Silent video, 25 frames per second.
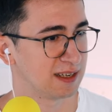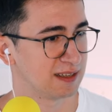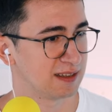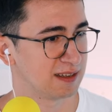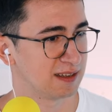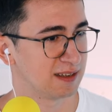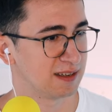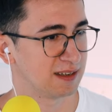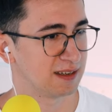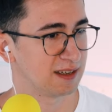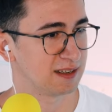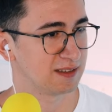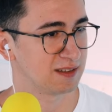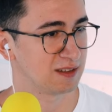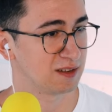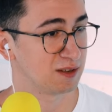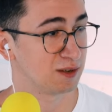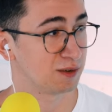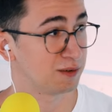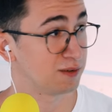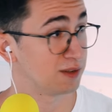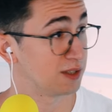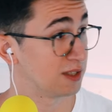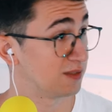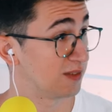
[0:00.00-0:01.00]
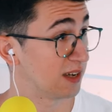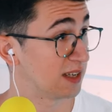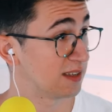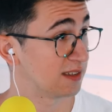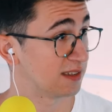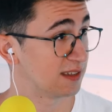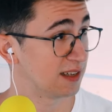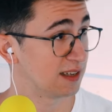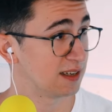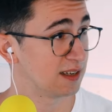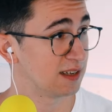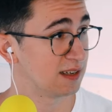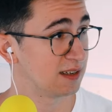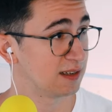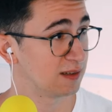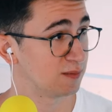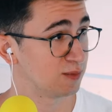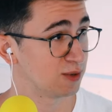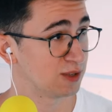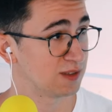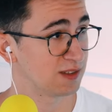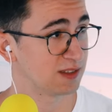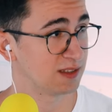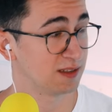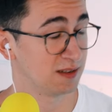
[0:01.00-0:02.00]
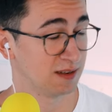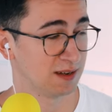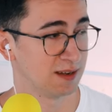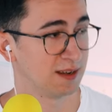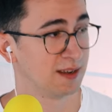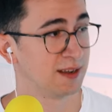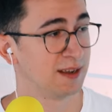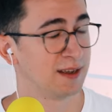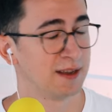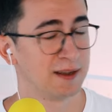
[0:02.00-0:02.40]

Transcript: at the Institute for Advanced Study in Princeton,